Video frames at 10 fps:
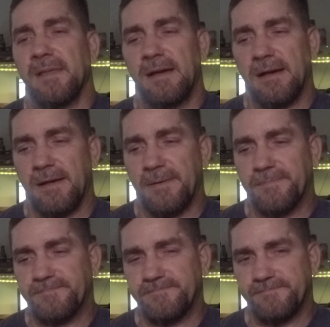
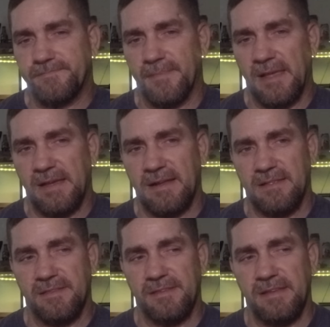um, I got
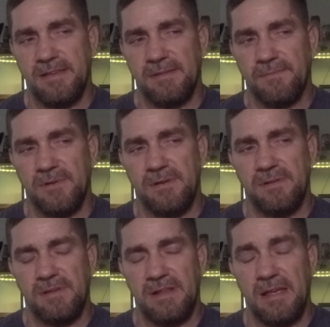to thinking,
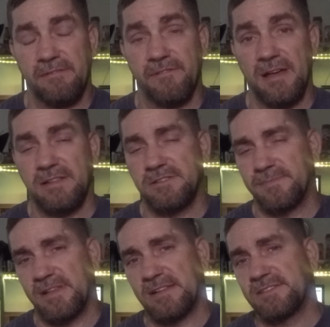where can I find
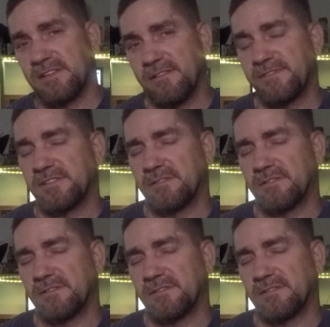some of that stuff?